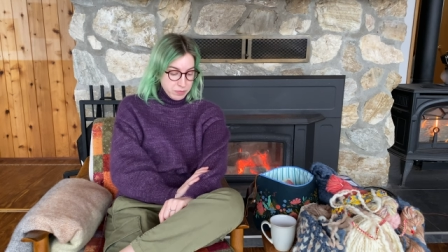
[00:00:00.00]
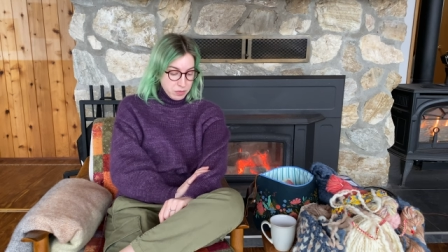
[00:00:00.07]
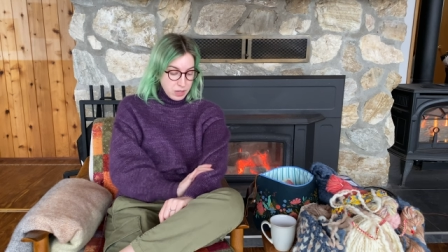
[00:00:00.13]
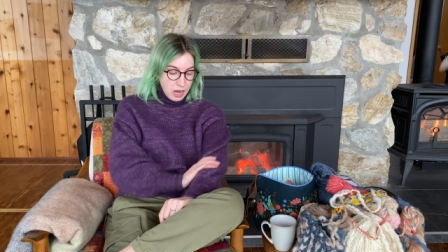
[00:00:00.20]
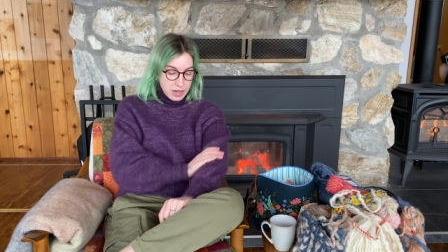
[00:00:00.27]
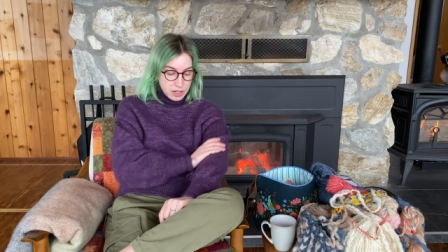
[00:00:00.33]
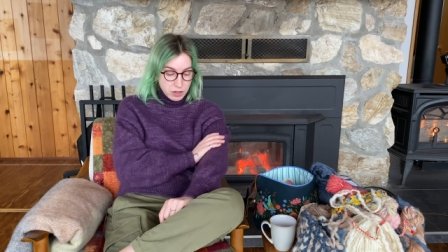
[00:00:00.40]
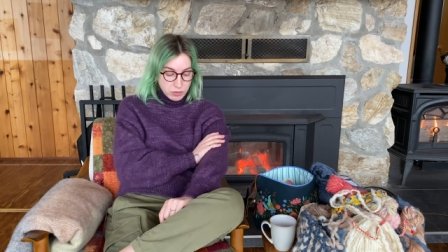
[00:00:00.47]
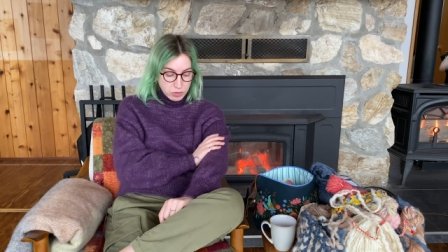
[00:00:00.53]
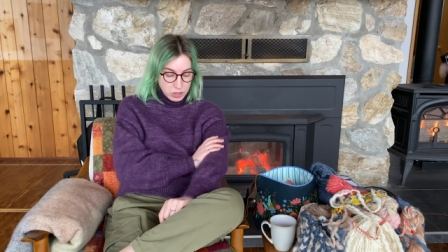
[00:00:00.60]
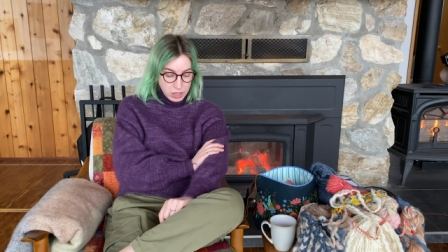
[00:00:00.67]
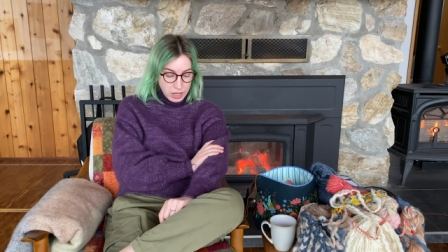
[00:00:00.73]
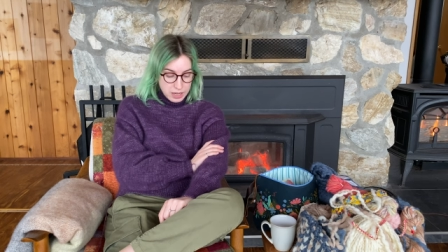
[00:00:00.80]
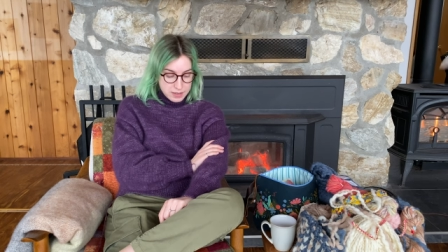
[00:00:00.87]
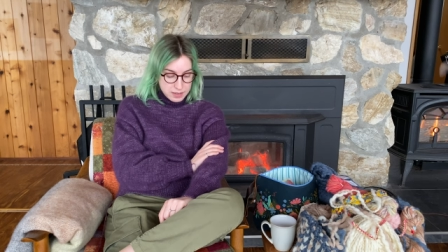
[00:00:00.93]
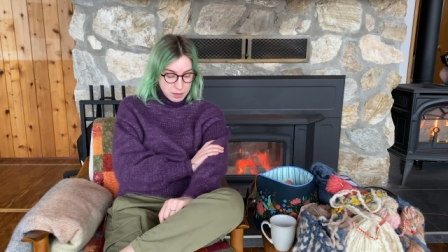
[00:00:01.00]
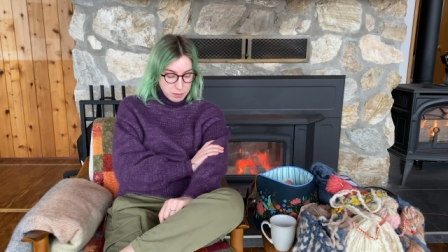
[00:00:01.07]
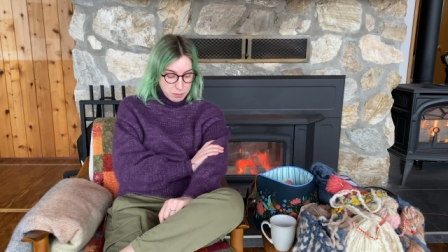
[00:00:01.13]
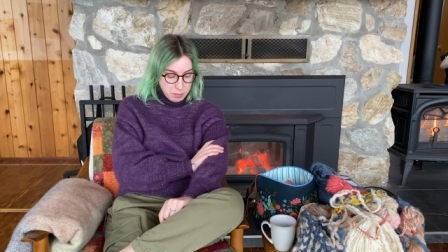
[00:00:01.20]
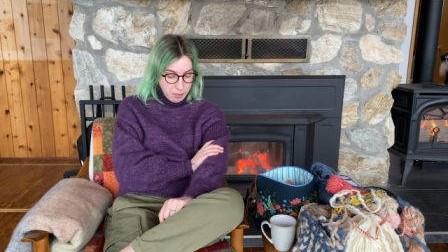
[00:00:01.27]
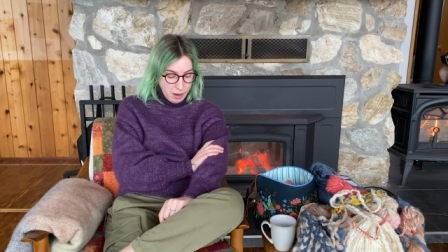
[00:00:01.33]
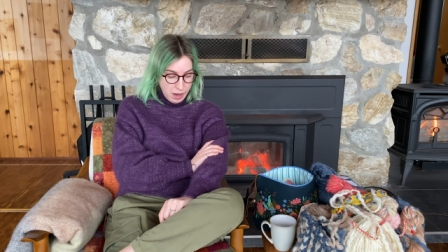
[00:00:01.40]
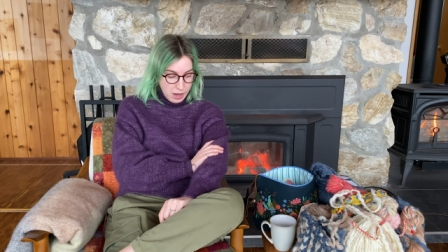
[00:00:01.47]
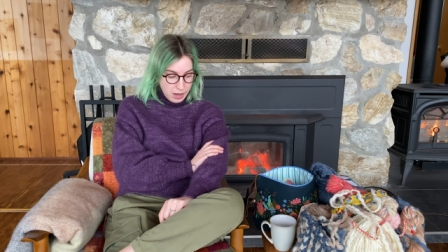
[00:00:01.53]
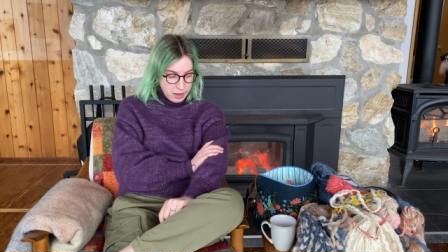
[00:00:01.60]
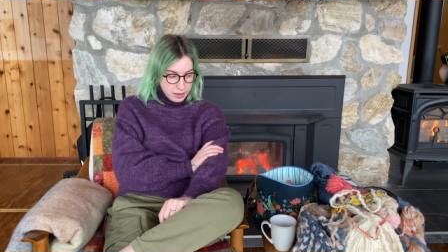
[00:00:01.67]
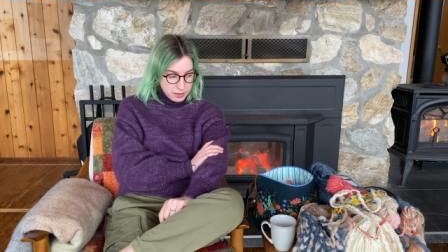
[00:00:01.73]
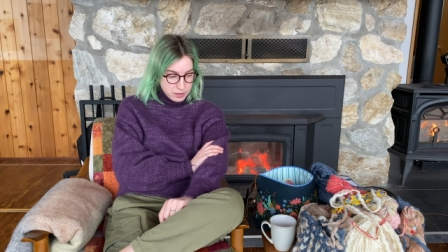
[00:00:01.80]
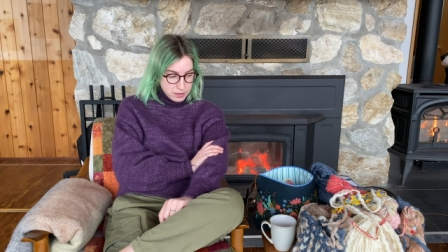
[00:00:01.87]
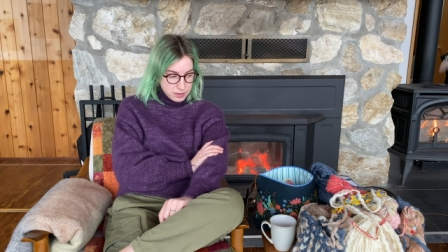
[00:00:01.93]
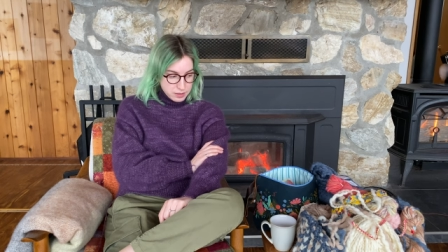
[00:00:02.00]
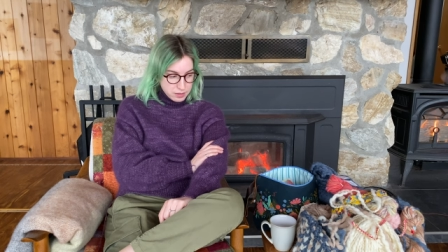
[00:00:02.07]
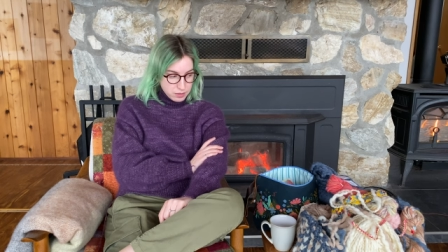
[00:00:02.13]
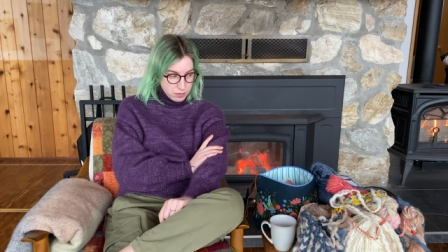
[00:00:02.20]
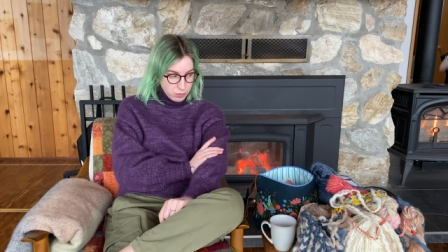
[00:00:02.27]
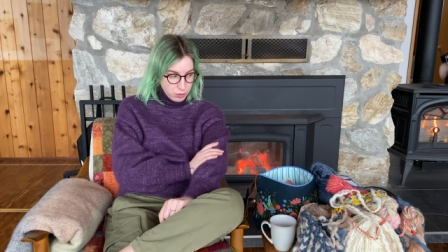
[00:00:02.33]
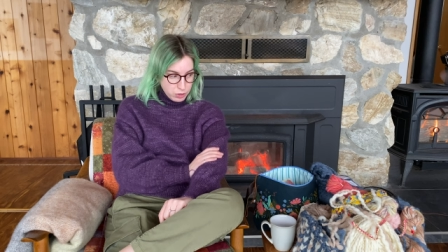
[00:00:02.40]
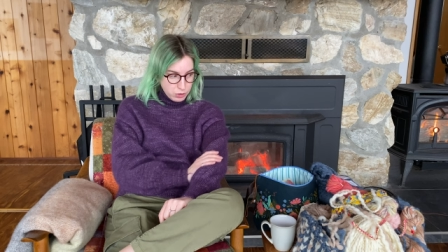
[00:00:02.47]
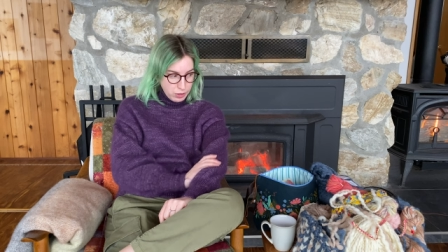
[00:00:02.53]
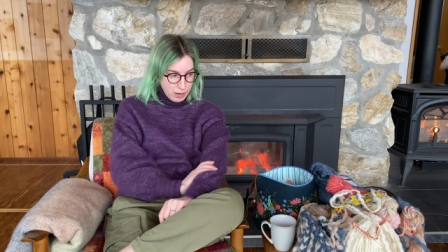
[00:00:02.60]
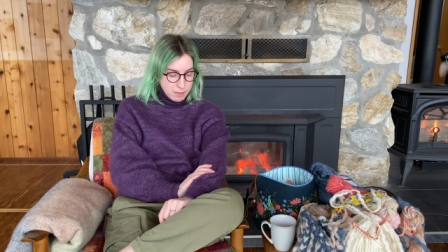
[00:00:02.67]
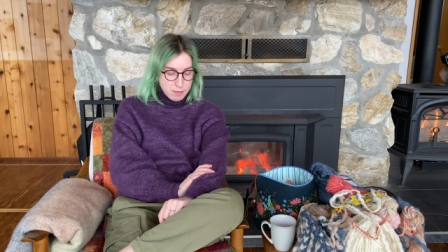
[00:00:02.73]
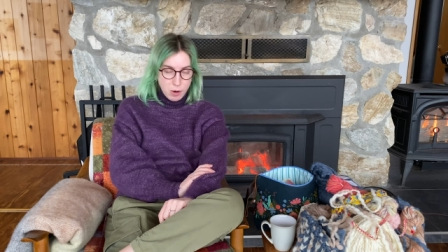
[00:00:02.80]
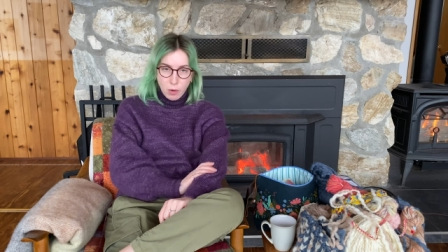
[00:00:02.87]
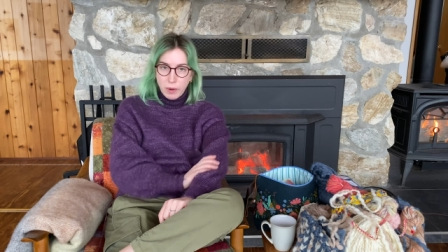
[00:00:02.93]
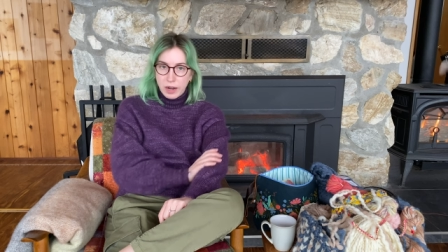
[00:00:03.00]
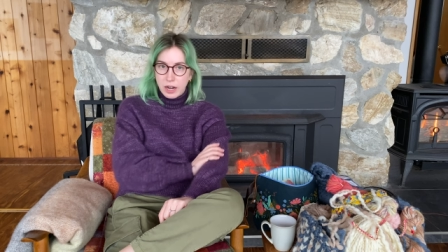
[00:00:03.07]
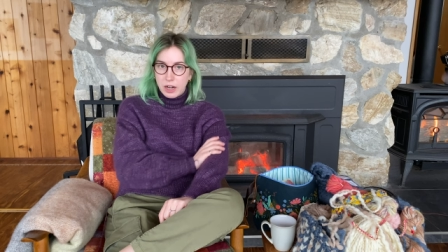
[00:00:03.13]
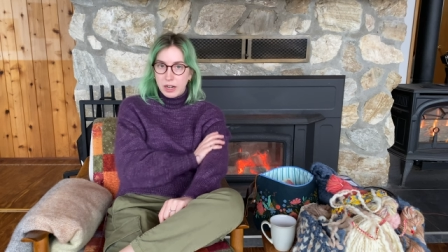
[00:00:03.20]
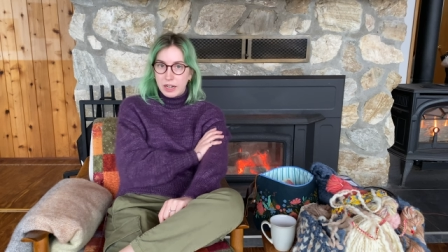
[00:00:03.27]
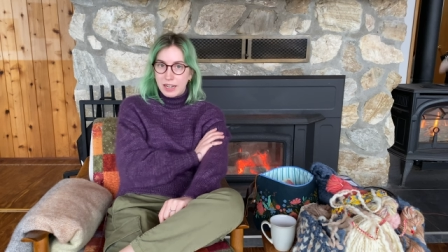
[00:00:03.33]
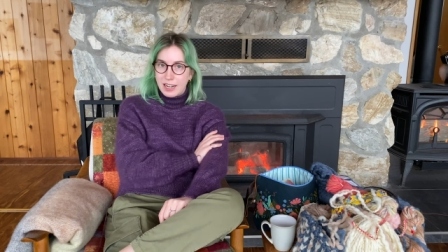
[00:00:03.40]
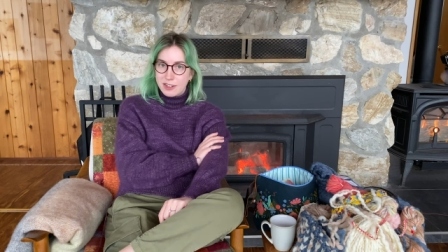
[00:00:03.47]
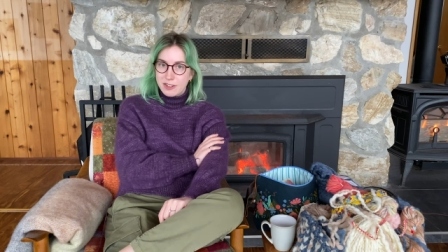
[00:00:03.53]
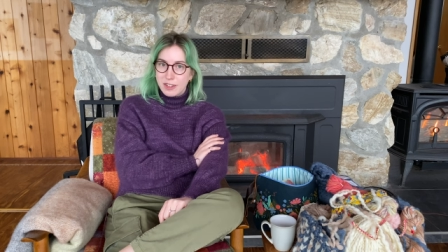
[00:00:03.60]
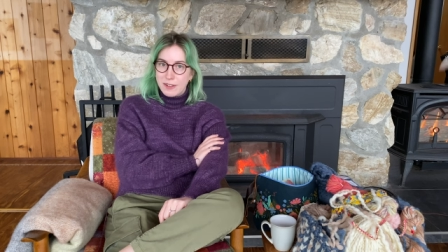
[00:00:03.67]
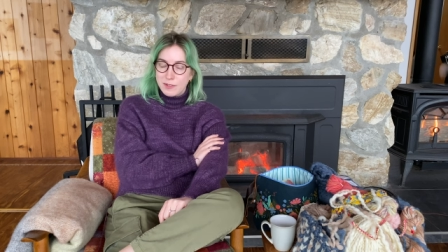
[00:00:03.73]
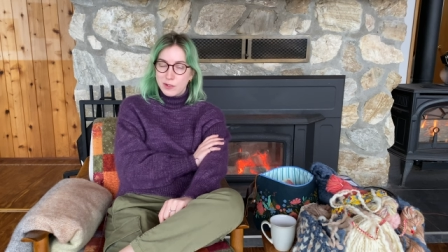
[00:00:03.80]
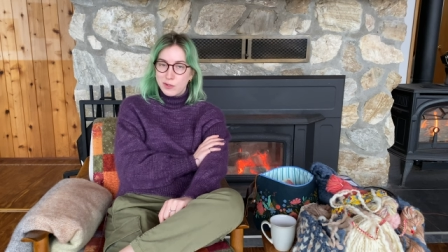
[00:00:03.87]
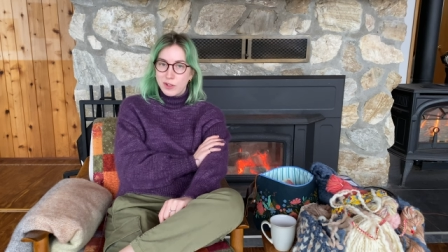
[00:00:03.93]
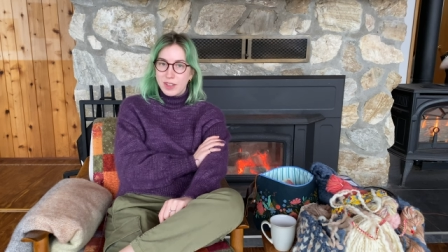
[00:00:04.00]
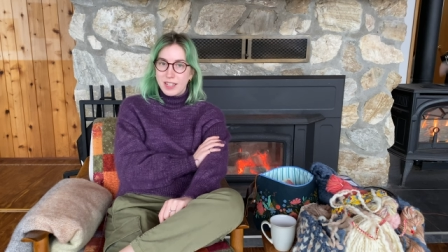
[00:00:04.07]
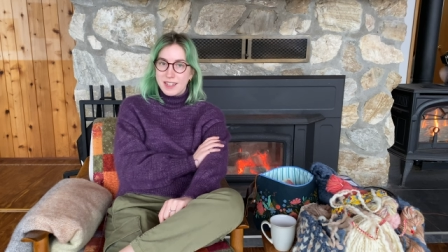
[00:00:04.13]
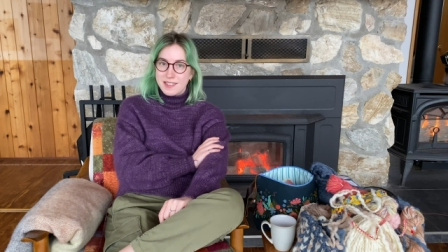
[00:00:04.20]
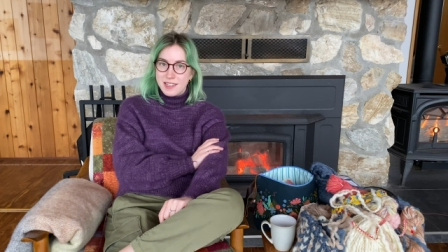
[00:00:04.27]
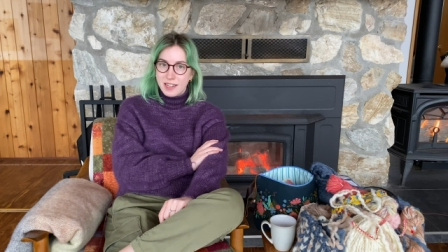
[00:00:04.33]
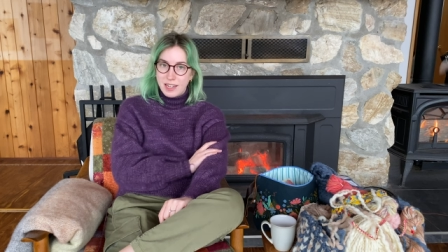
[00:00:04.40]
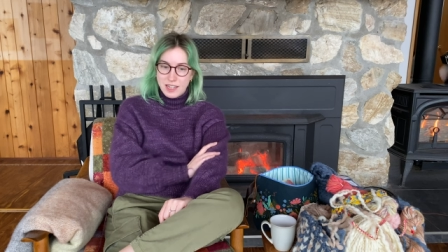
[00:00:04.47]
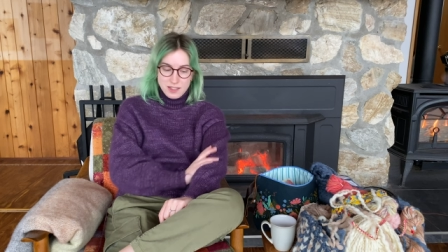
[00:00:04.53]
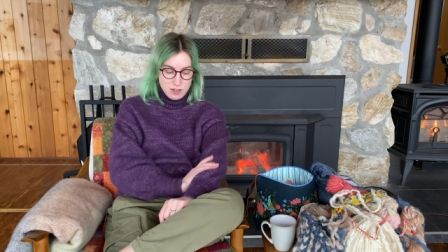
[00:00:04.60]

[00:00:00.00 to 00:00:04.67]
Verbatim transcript: I didn't realize it, but when you get mohair, it can actually have different things in it.